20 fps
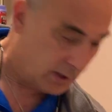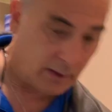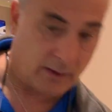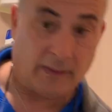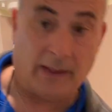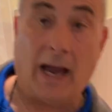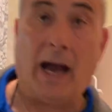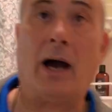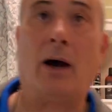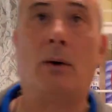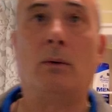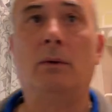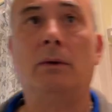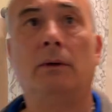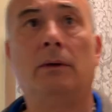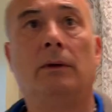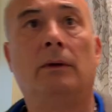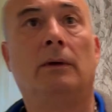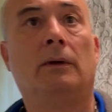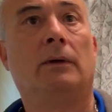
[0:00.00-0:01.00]
Now,
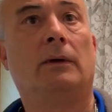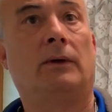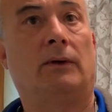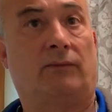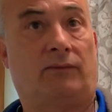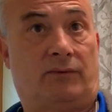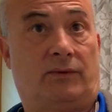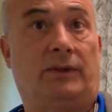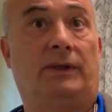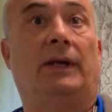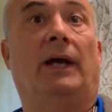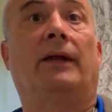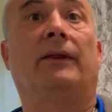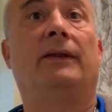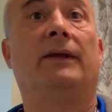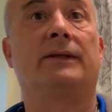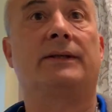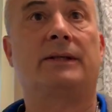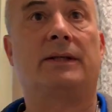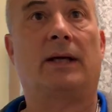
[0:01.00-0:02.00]
you've done
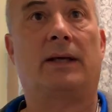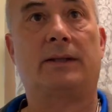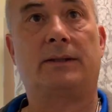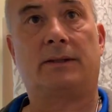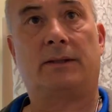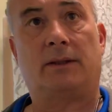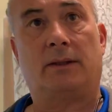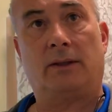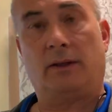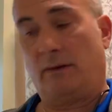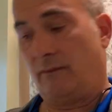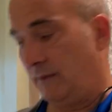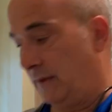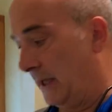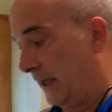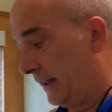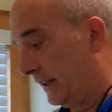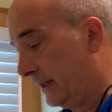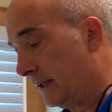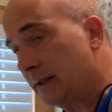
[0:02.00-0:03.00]
this test,
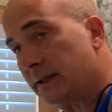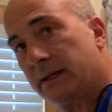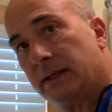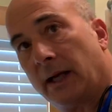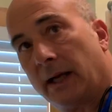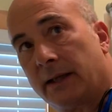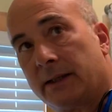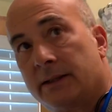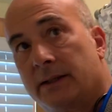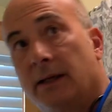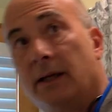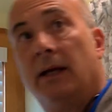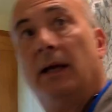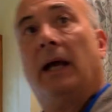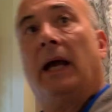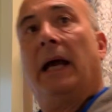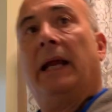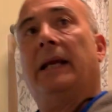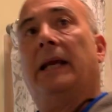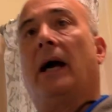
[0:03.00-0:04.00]

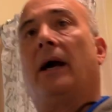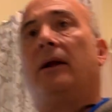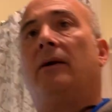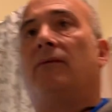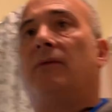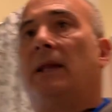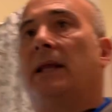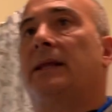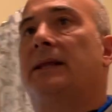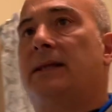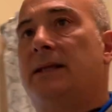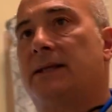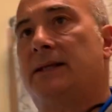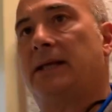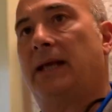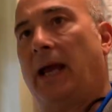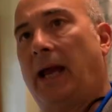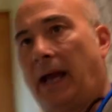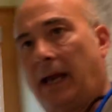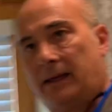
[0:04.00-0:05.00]
and now you've let this
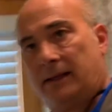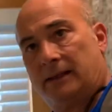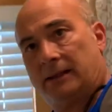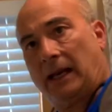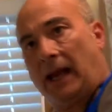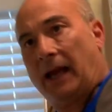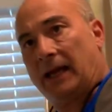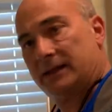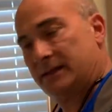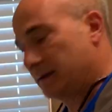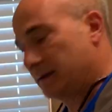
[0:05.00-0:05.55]
had